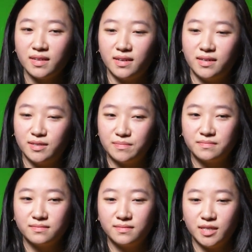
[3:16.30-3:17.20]

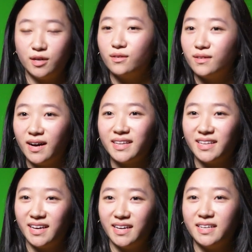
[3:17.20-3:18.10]

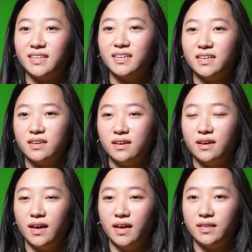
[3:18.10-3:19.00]
online,
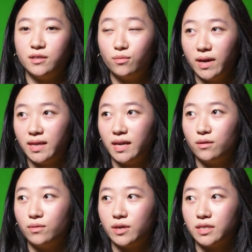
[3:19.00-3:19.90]
and the way that
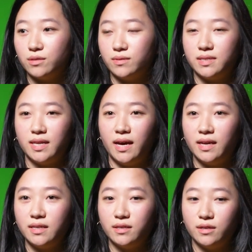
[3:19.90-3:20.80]
it worked was
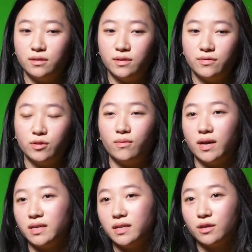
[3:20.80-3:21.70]
that, if you
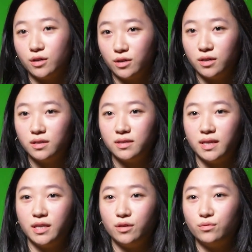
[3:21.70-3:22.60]
wanted a girl,
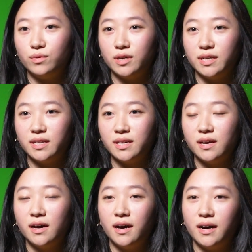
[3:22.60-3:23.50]
then you would
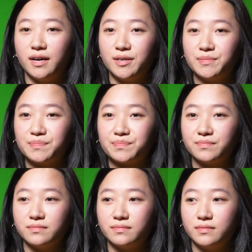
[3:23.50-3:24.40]

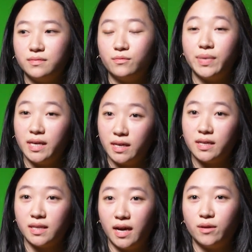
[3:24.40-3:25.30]
be
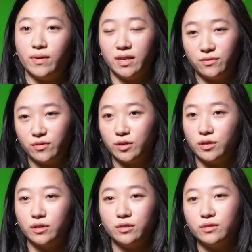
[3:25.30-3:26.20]
in line waiting for a
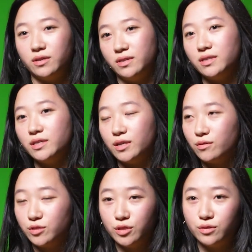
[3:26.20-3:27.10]
girl. You couldn't,
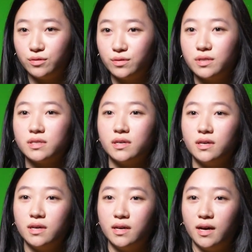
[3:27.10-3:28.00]
choose
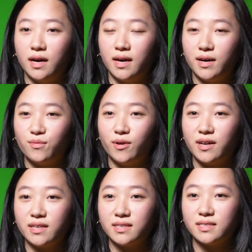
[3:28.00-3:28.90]

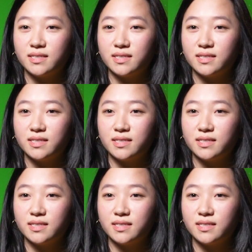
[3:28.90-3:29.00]
what,